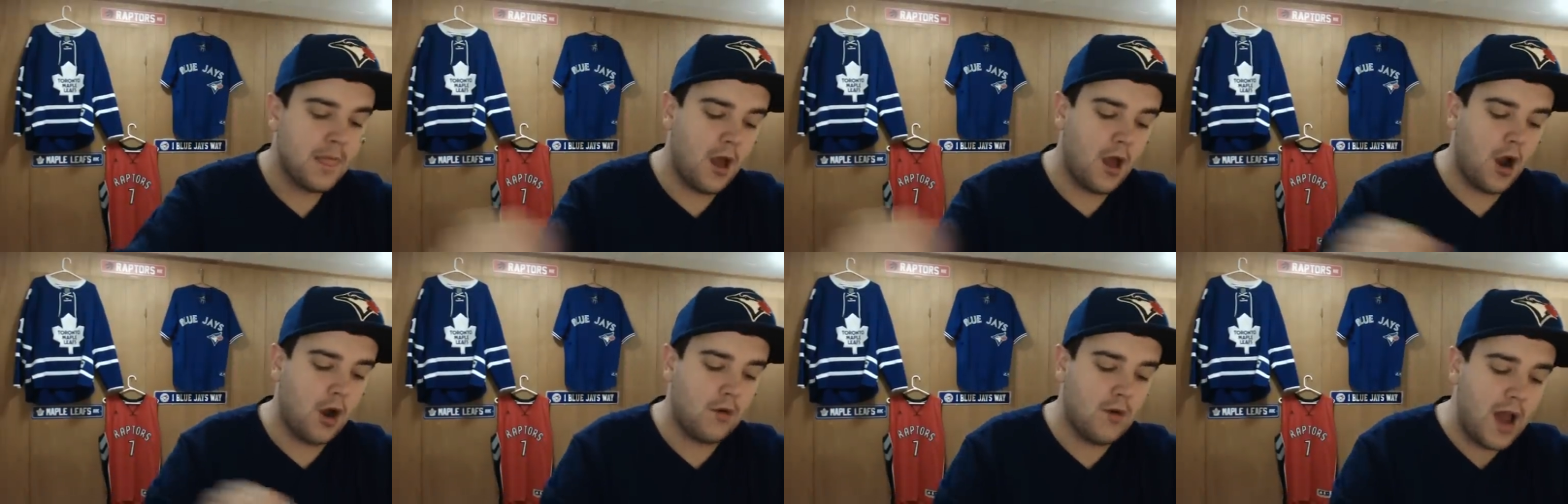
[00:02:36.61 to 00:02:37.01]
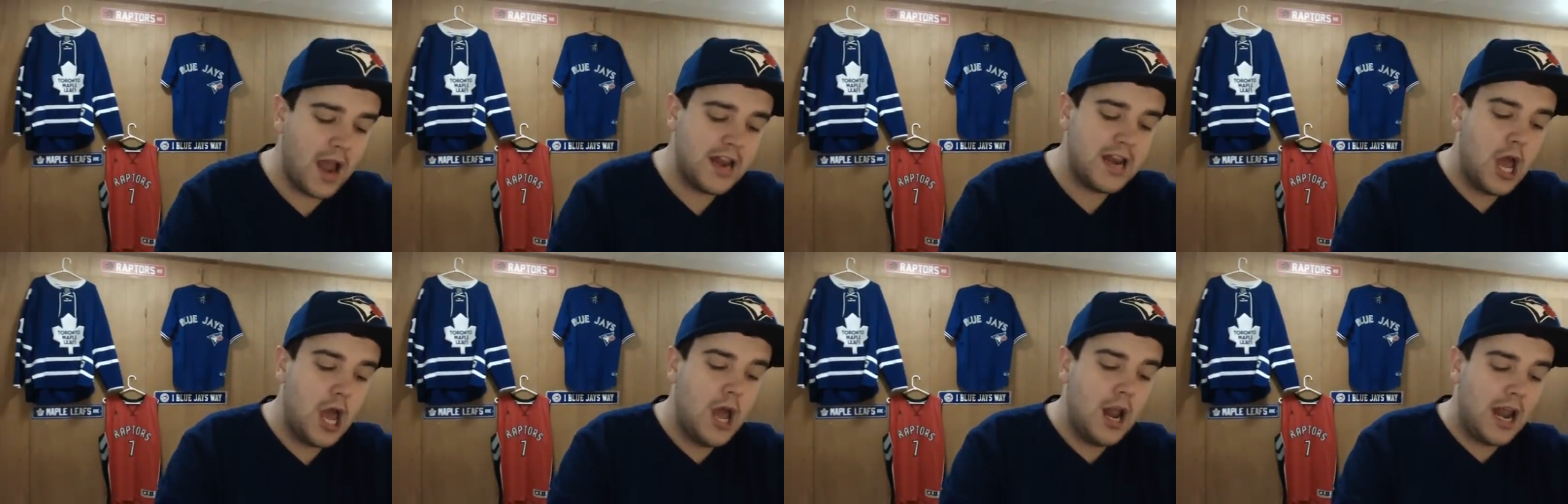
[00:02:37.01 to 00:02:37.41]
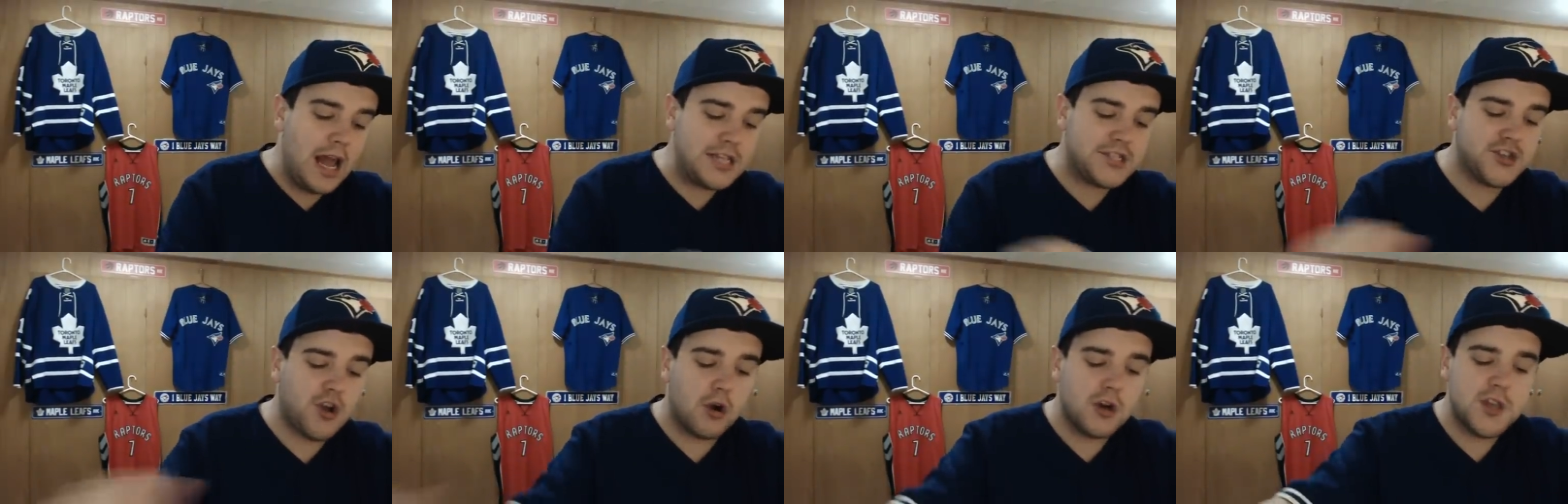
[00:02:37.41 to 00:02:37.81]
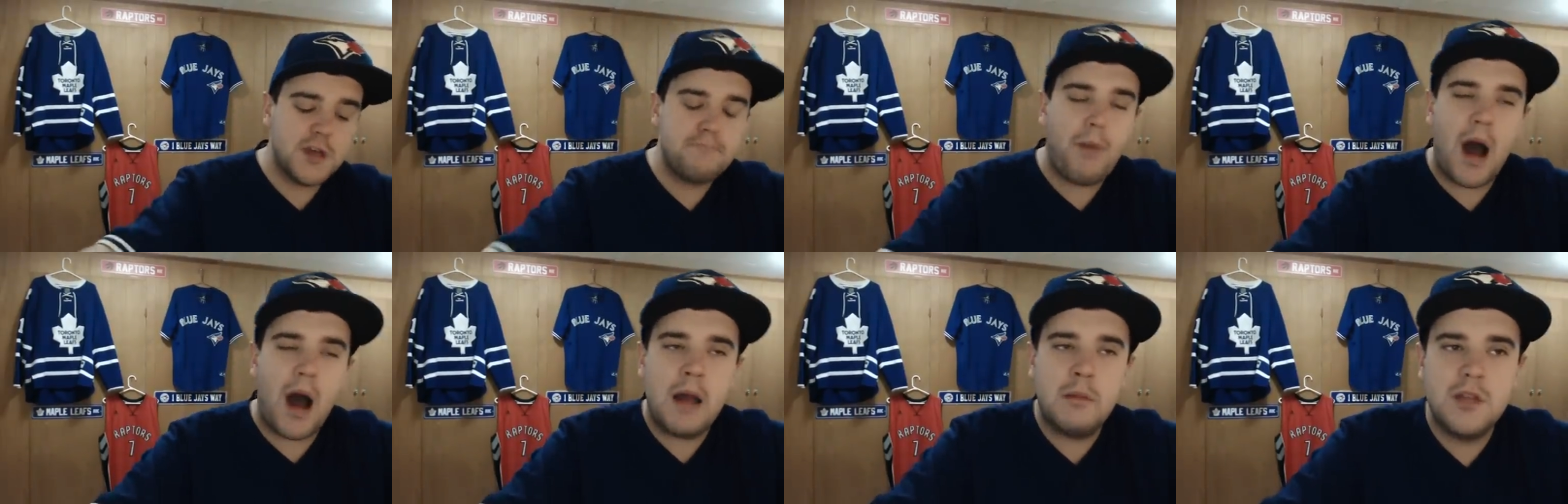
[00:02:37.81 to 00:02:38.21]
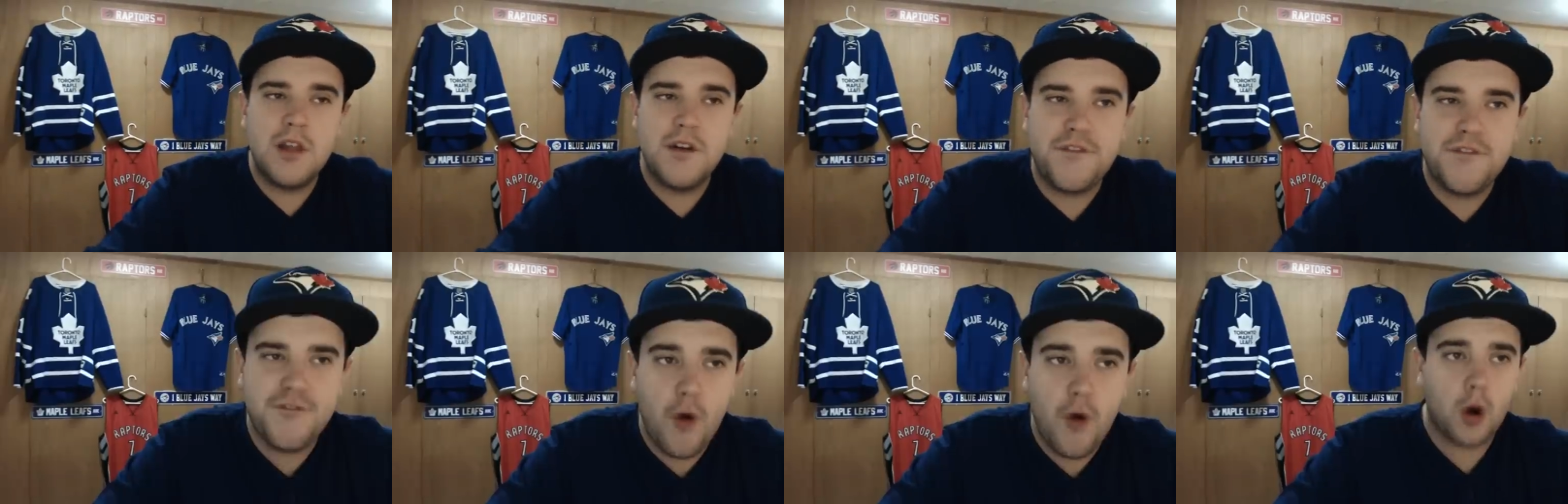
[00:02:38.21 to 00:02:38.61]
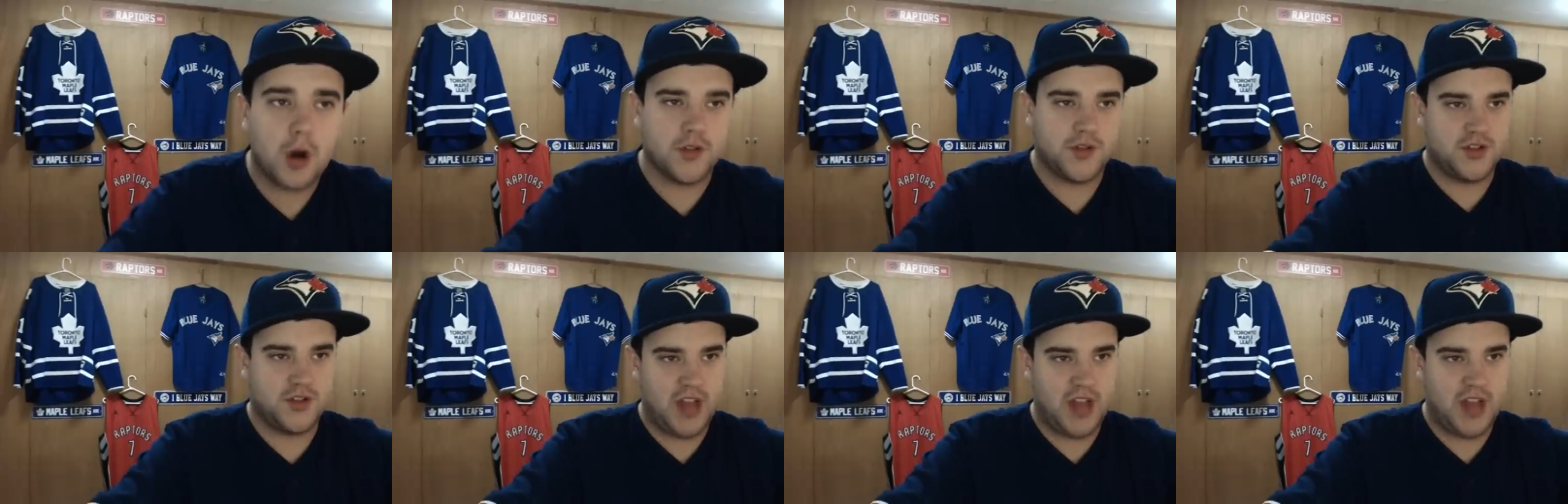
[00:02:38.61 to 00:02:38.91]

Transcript: All right, let's go to the bottom of the fourth.